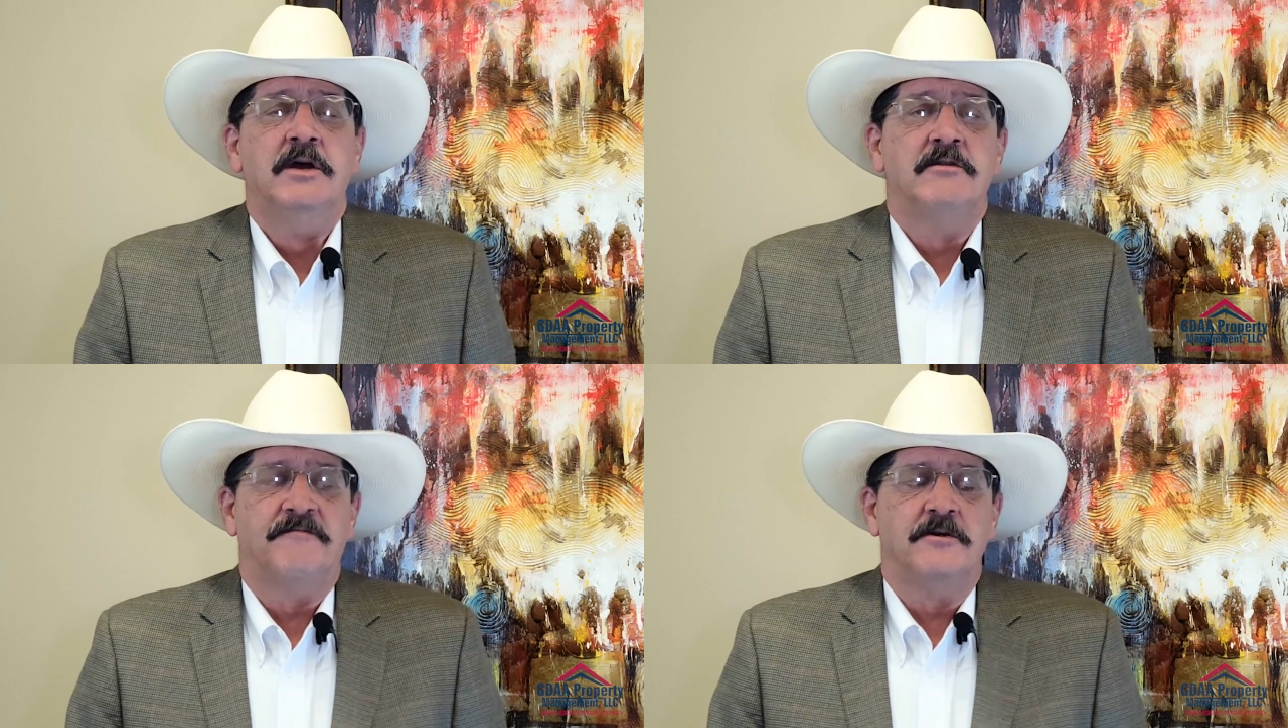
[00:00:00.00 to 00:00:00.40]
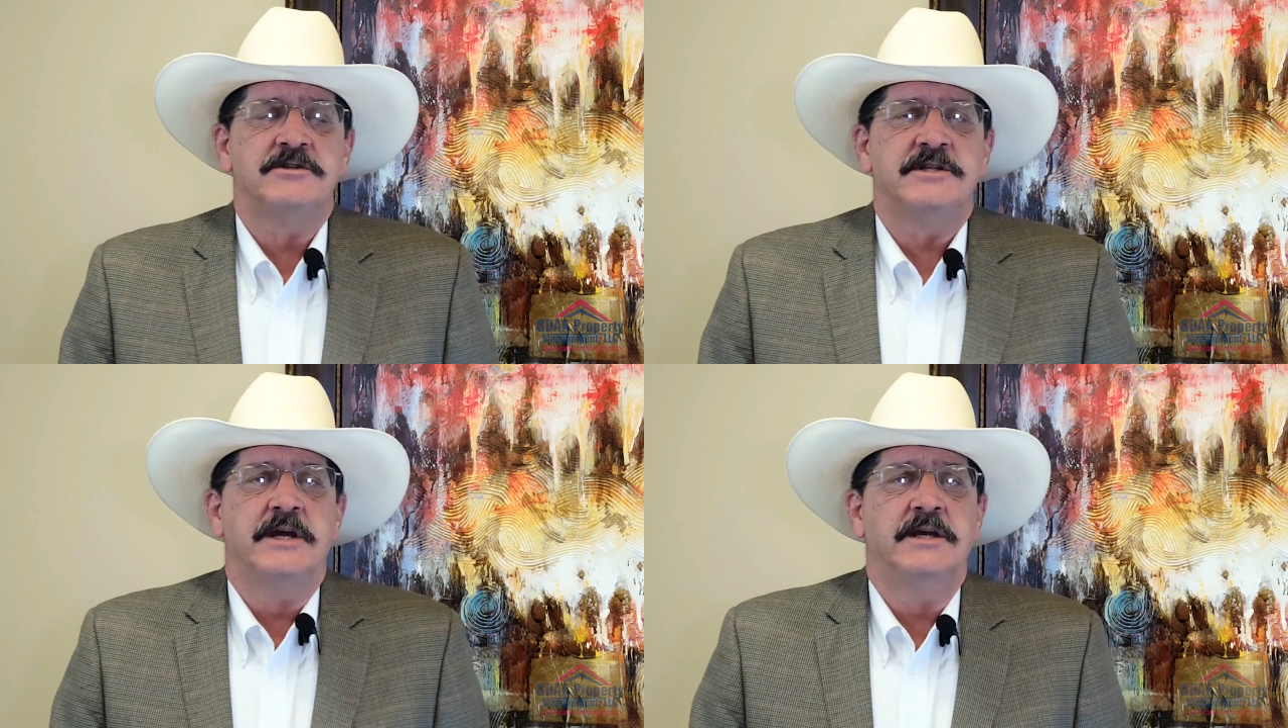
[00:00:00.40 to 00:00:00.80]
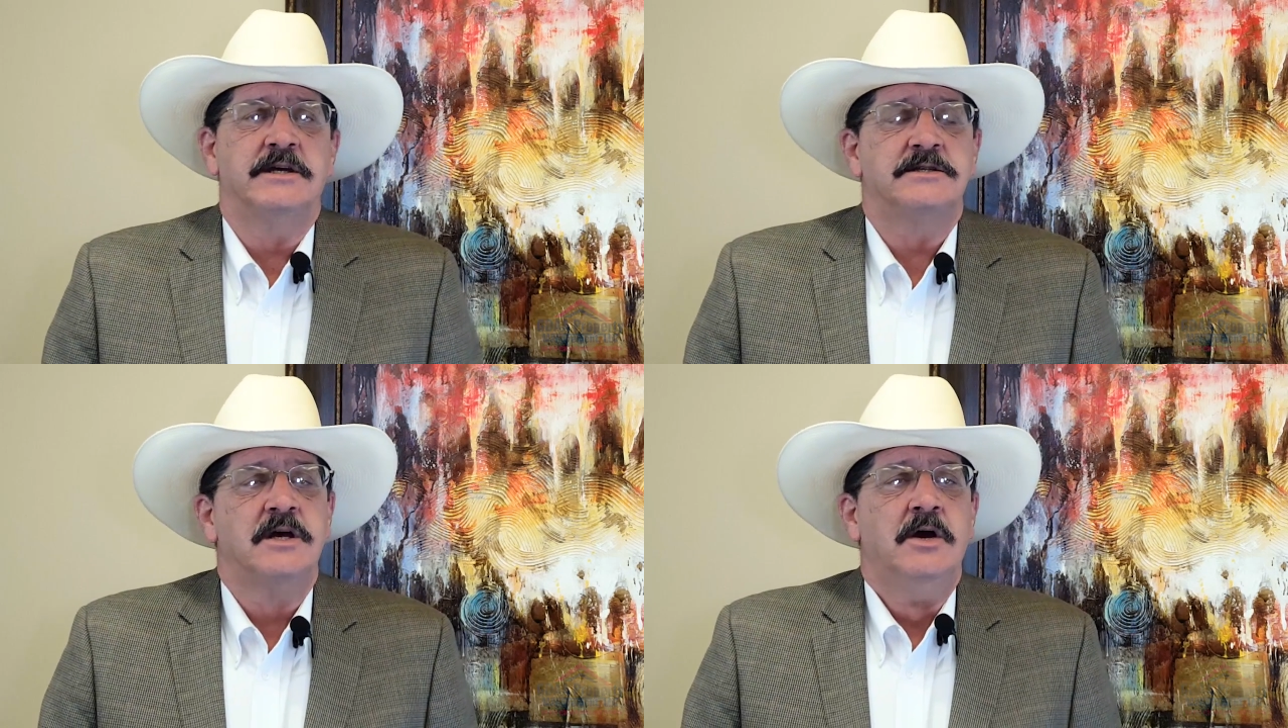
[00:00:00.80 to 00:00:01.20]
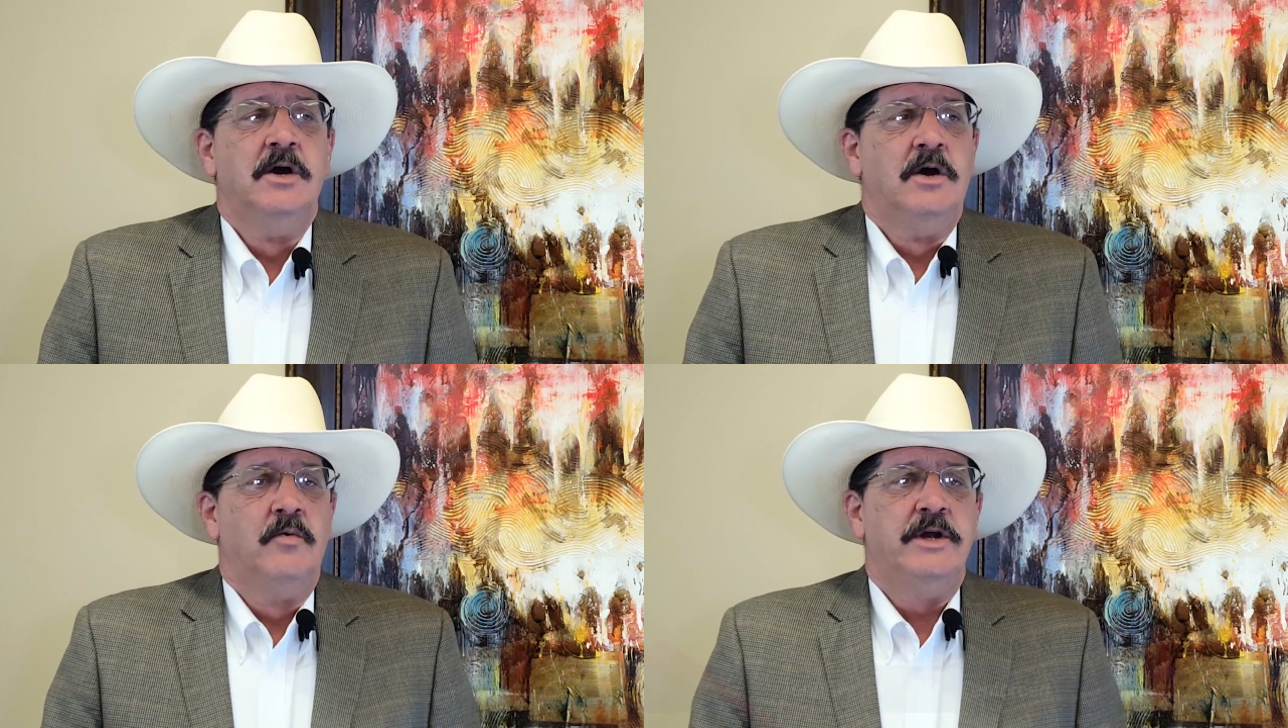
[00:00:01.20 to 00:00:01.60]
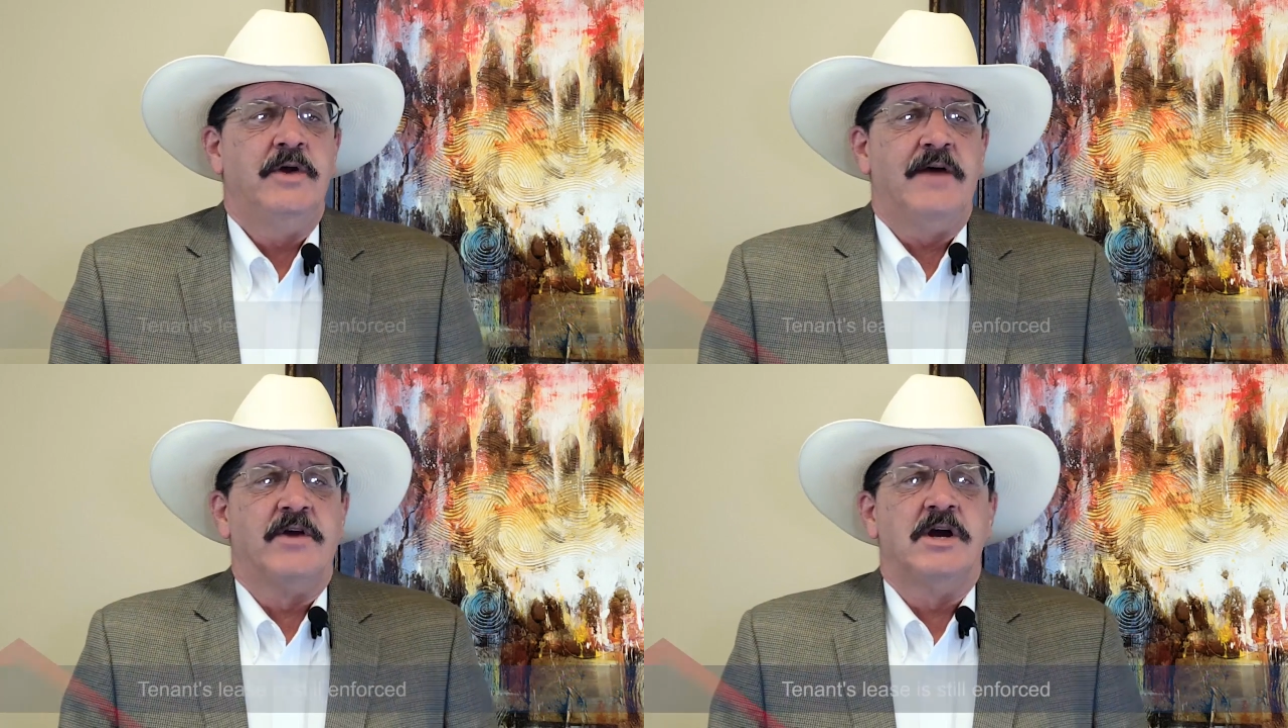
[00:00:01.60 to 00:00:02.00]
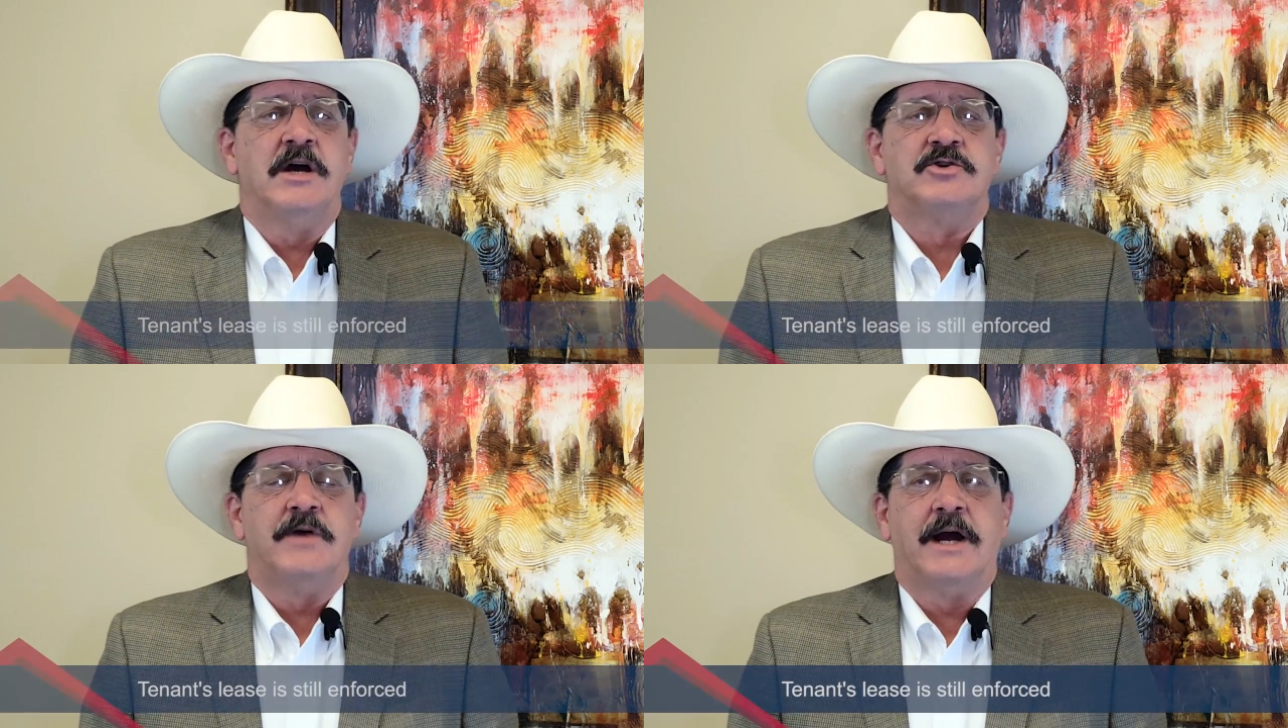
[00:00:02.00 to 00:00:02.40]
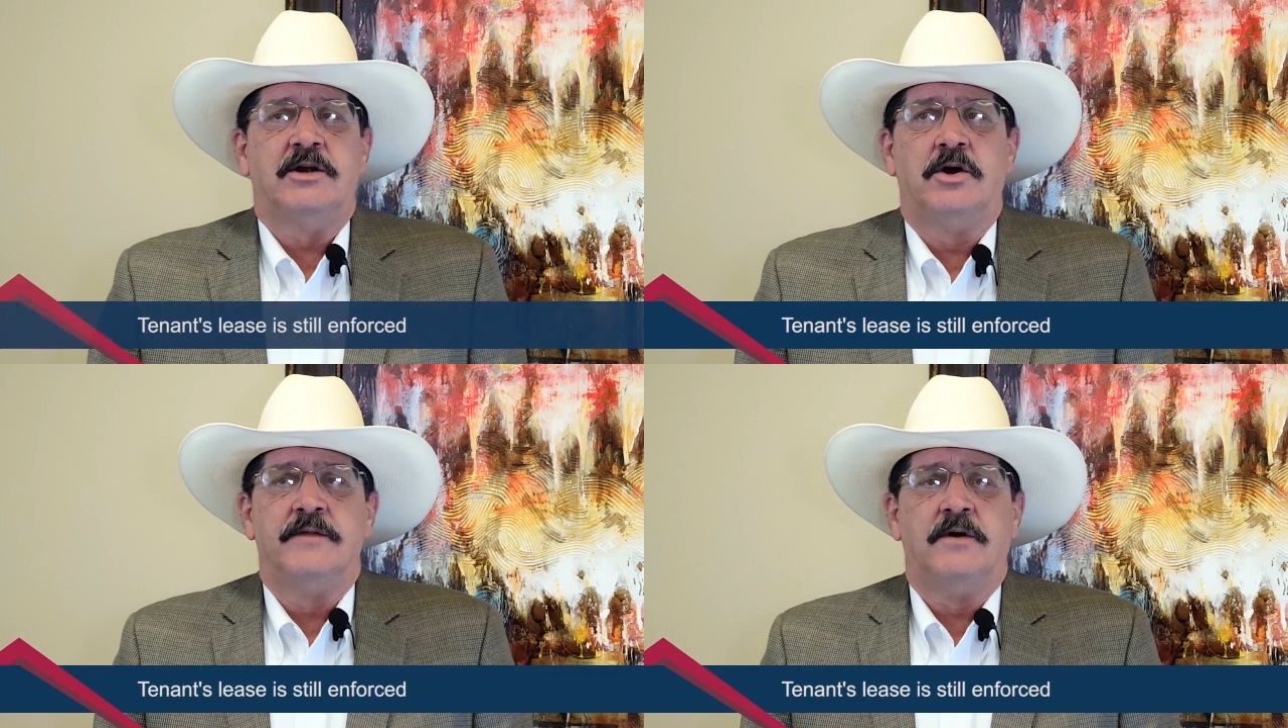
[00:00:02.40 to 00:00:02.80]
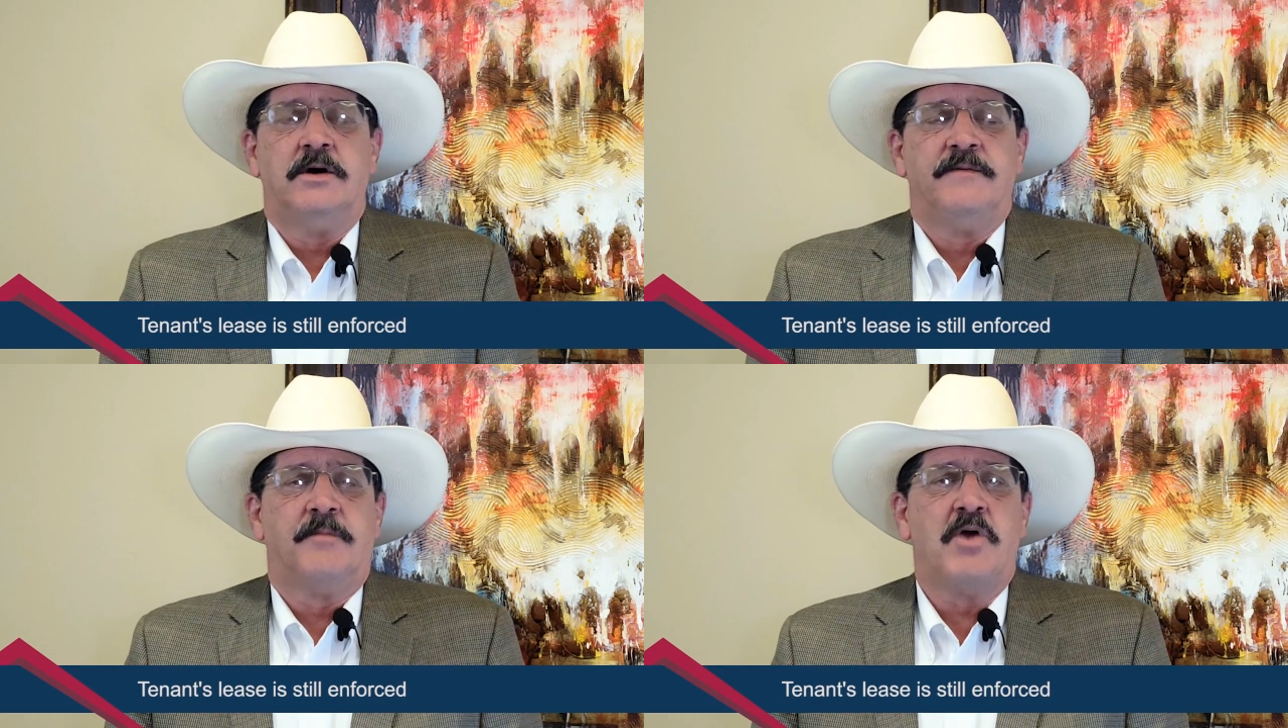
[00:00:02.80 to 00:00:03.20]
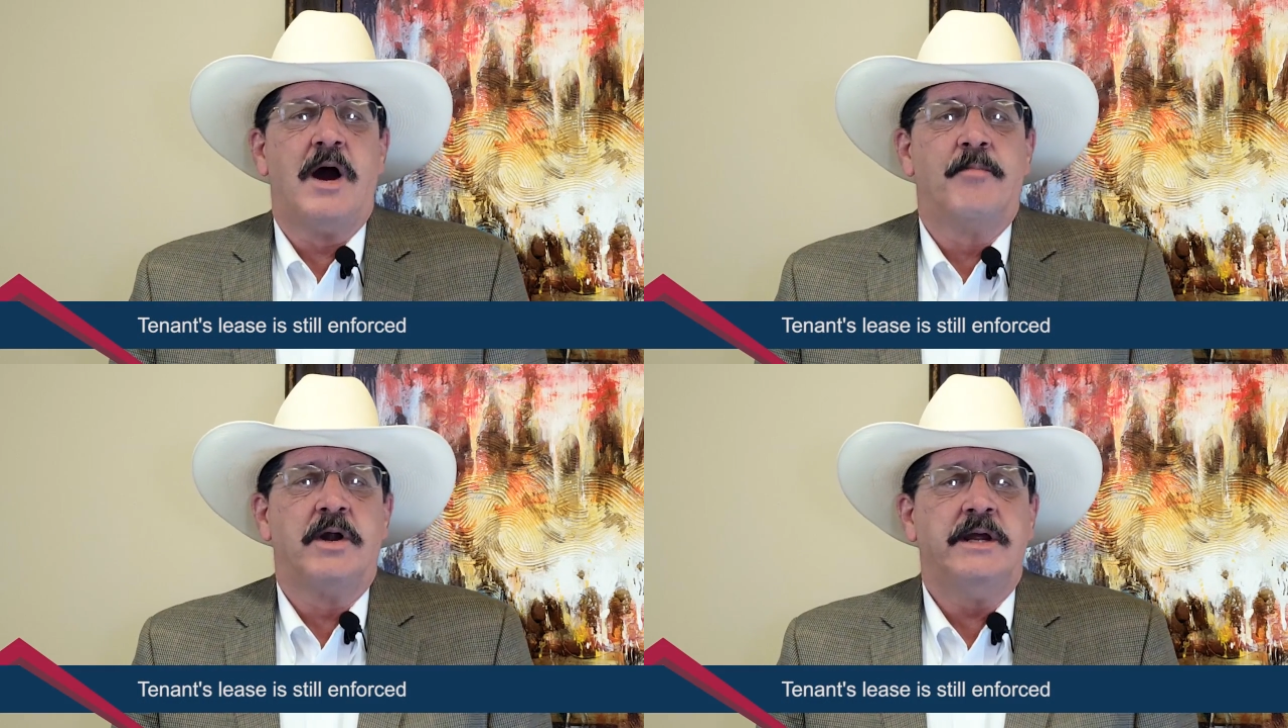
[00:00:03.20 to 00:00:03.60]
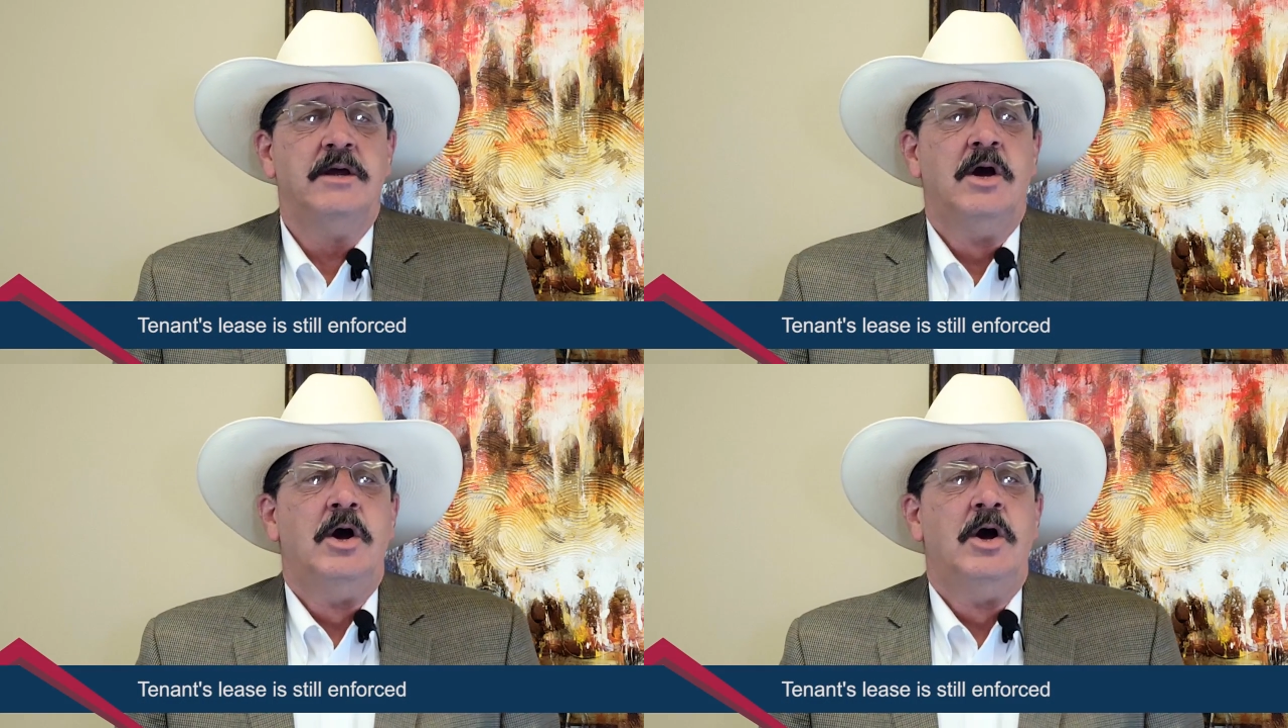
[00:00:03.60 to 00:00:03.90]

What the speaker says: The first thing is, when you have a contract on the property,